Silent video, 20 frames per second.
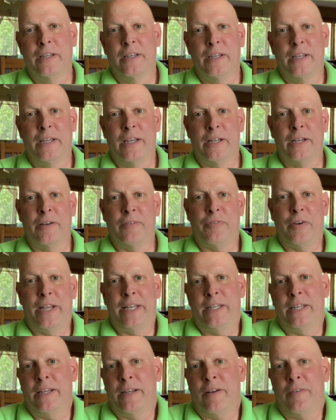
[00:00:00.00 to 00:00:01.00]
And if I
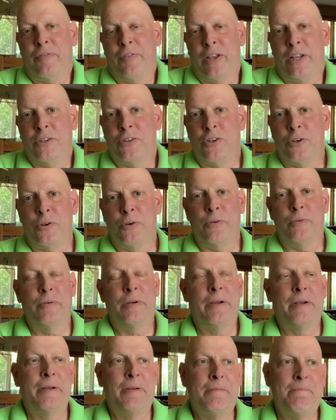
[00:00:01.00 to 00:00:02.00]
did offend you,
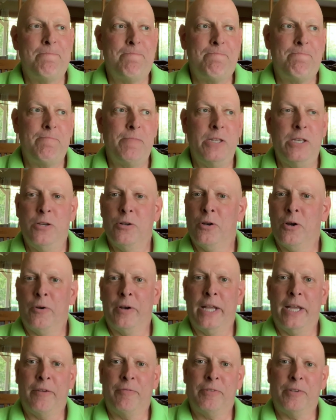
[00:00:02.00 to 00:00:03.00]
you don't
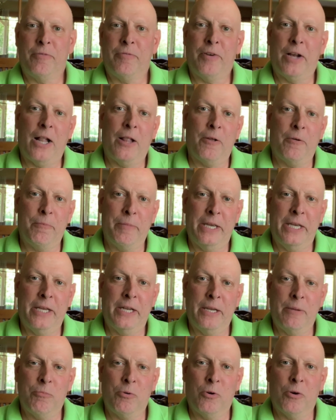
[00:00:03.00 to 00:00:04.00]
have to follow me
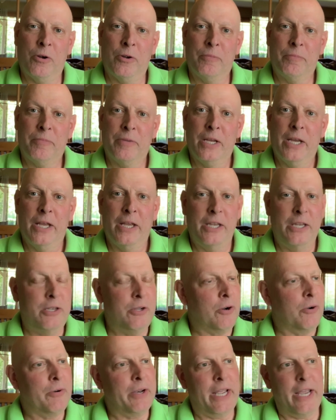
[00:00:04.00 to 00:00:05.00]
anymore. You
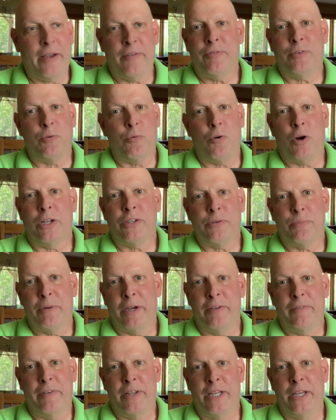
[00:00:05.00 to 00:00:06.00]
don't have to watch
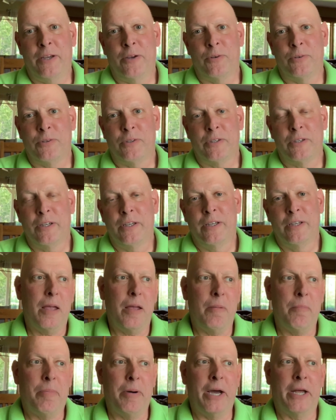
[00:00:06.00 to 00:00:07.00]
my videos.
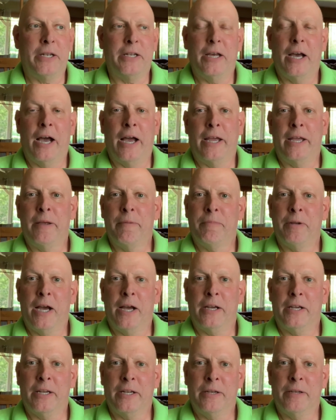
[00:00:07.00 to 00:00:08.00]
But I am
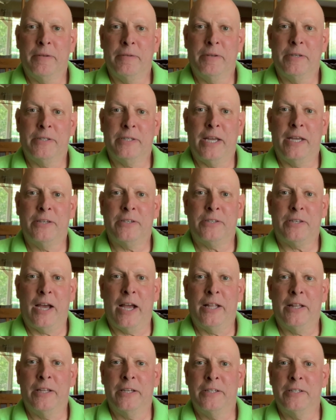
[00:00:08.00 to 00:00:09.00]
not going to stay
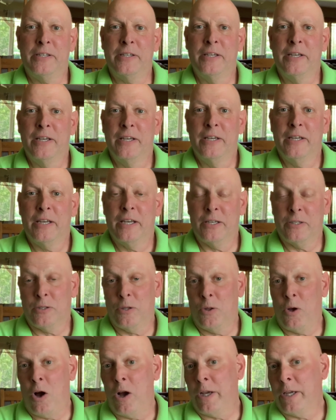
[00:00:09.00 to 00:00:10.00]
silent as
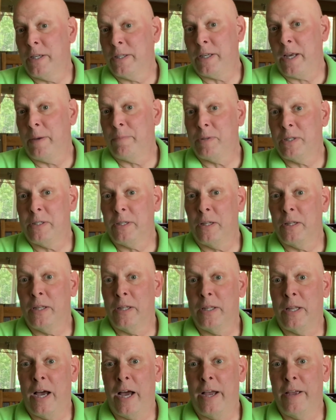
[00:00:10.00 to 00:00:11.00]
long as I'm still
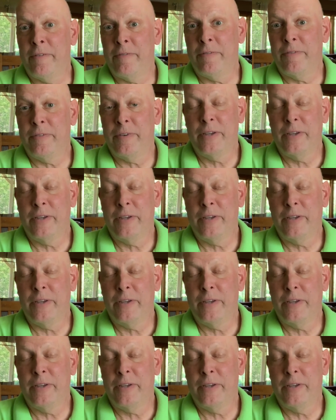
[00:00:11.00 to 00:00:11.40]
alive.